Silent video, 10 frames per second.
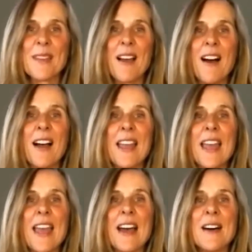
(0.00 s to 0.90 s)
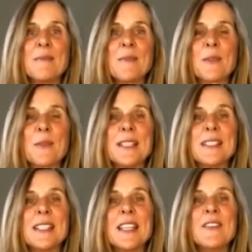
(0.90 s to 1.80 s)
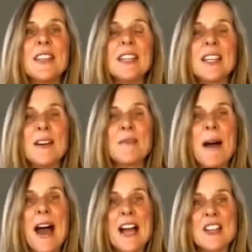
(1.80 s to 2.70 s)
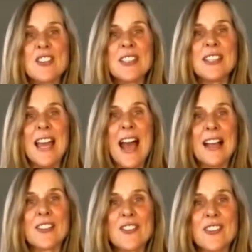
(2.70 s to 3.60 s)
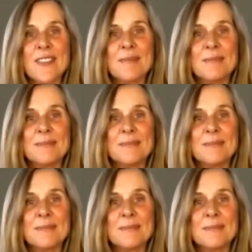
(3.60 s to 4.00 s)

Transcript: I am receiving compassion and action.